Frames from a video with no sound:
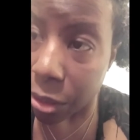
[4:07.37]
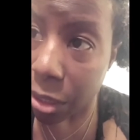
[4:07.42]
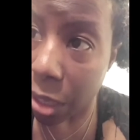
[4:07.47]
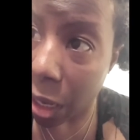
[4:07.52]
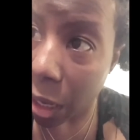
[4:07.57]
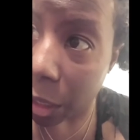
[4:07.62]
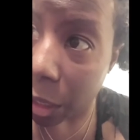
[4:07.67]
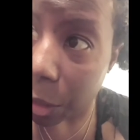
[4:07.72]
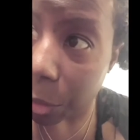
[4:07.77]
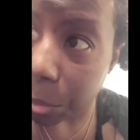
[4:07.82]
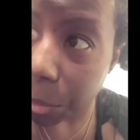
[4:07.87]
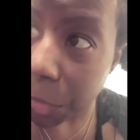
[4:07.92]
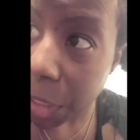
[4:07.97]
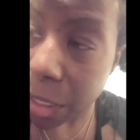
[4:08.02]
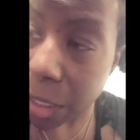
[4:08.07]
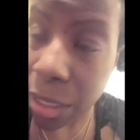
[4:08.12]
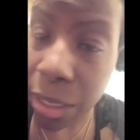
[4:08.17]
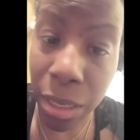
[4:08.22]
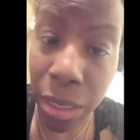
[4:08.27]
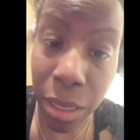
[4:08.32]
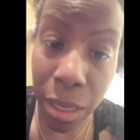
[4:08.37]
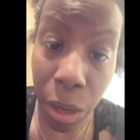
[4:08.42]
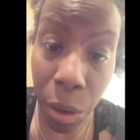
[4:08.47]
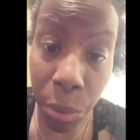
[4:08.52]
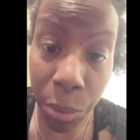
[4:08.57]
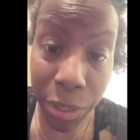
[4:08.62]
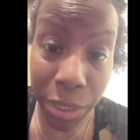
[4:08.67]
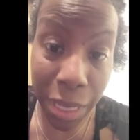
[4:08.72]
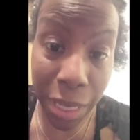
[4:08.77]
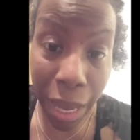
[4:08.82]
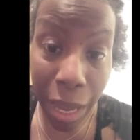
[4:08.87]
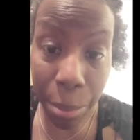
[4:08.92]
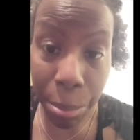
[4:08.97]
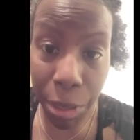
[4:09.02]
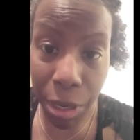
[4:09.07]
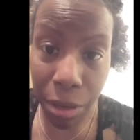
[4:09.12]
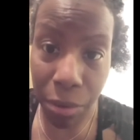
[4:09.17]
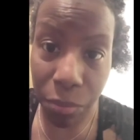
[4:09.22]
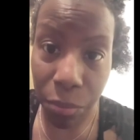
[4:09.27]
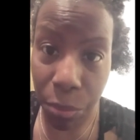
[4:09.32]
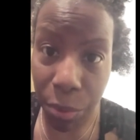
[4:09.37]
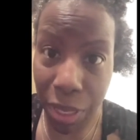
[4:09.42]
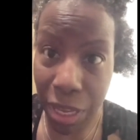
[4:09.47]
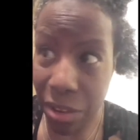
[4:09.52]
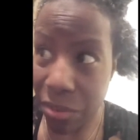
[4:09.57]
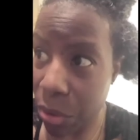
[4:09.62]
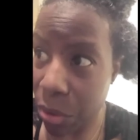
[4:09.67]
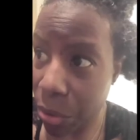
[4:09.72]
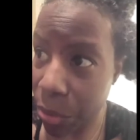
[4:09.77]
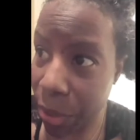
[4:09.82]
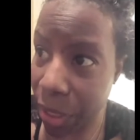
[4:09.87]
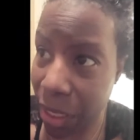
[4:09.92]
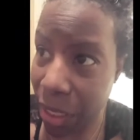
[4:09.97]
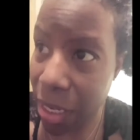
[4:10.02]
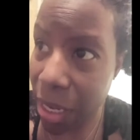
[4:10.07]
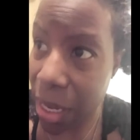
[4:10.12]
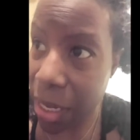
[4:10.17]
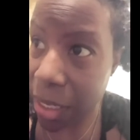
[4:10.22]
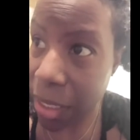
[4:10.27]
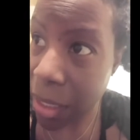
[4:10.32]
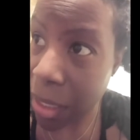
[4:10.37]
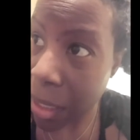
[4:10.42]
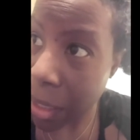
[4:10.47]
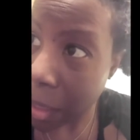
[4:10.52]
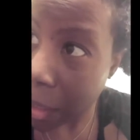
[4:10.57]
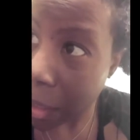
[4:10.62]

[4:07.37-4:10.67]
on top of what I've already done,